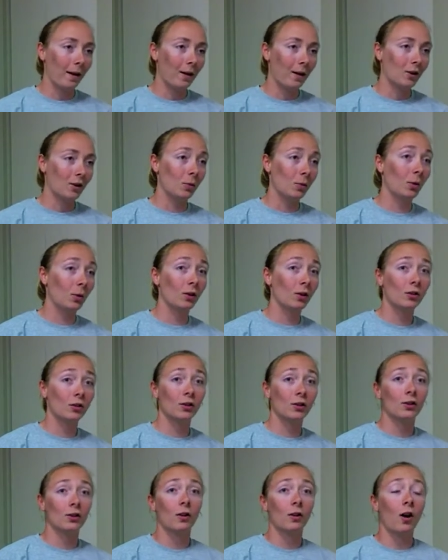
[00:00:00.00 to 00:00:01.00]

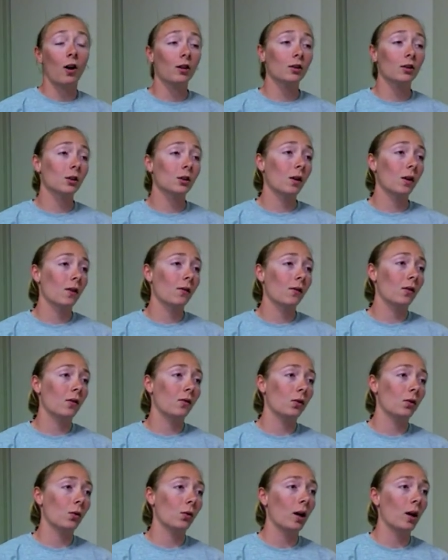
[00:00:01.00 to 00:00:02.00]
Springers also have a
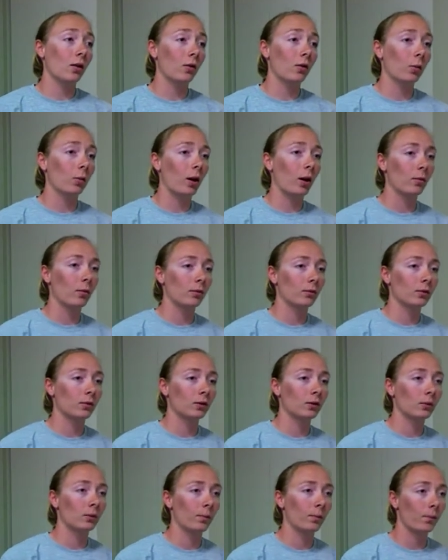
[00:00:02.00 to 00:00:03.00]
few health problems.
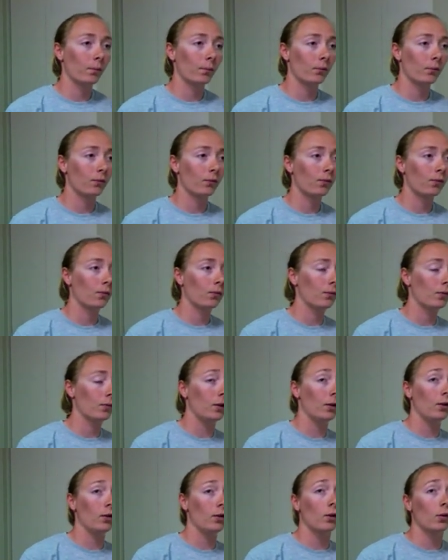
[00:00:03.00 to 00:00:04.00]

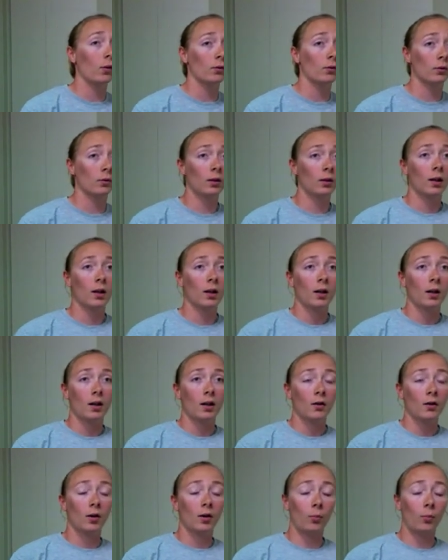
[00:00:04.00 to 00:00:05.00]
They're known,
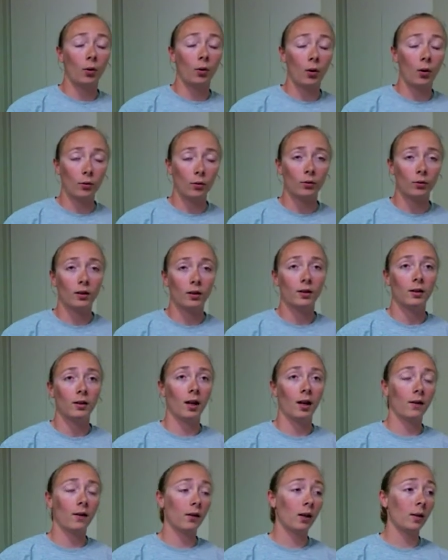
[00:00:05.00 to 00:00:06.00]
they're prone to
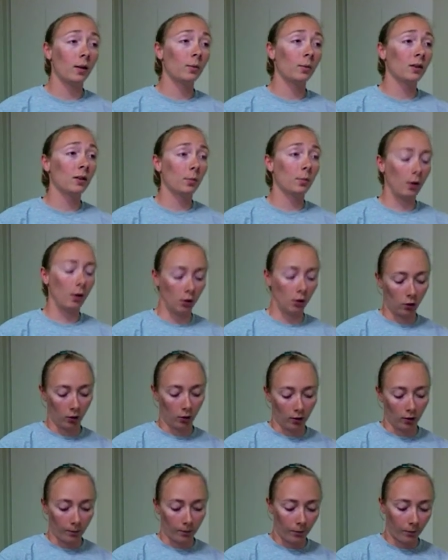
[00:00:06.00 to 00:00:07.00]
have hip
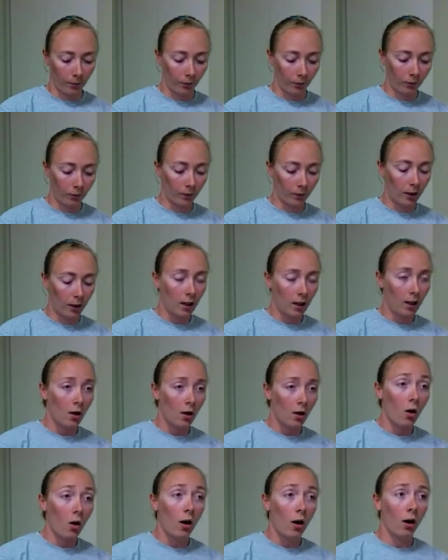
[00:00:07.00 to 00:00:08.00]
dysplasia,
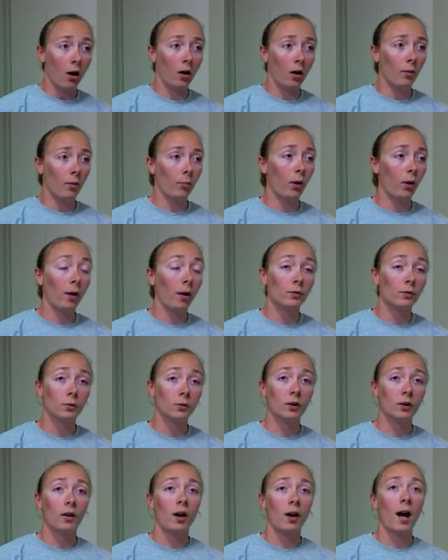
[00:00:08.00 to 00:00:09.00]
uh, problems
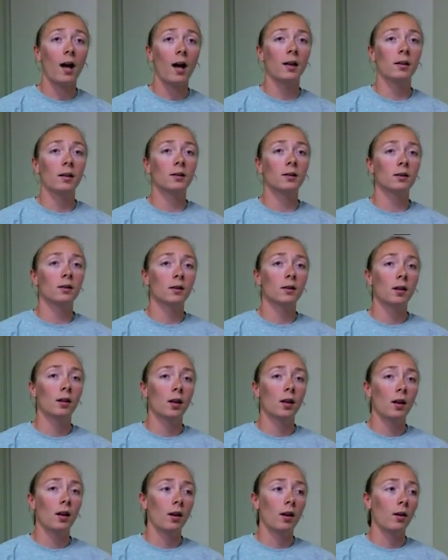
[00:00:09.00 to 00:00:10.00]
with their eyes,
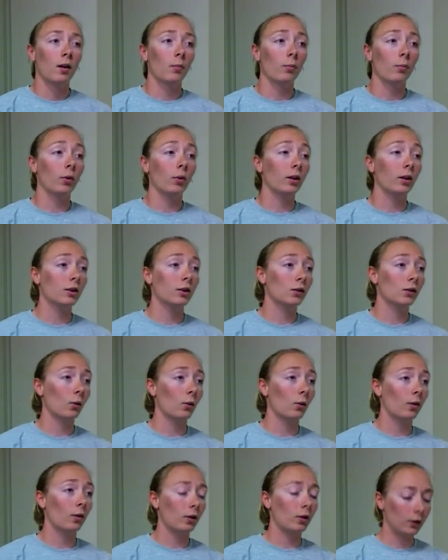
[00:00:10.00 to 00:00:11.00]
blood
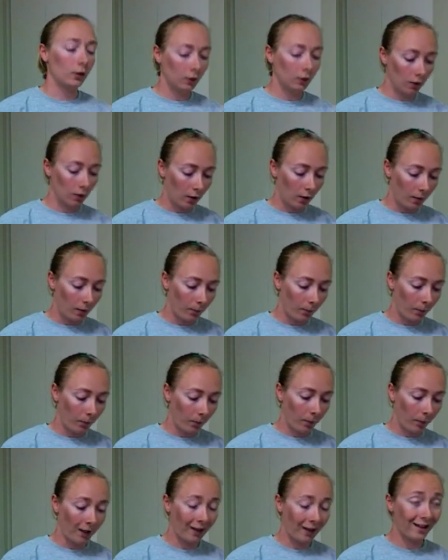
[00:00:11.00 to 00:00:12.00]
disorders,
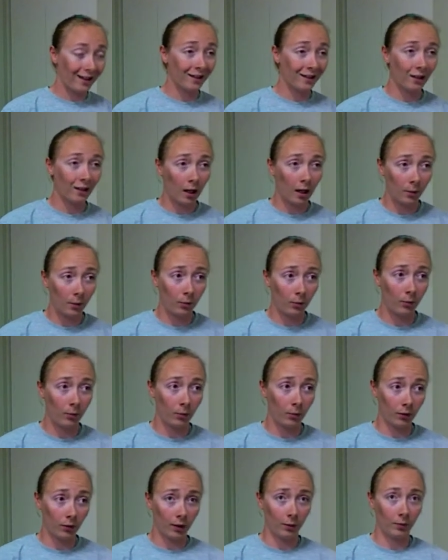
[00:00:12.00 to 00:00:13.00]
and
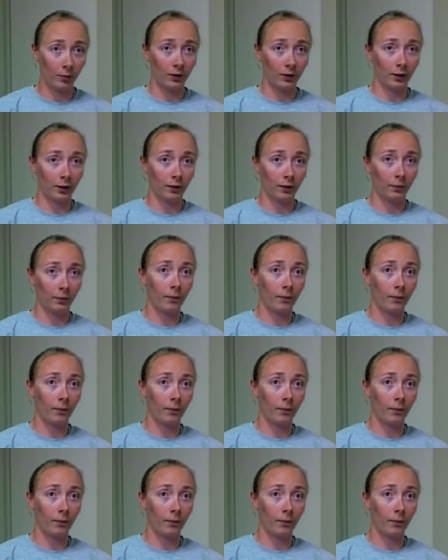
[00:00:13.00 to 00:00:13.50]
epilepsy.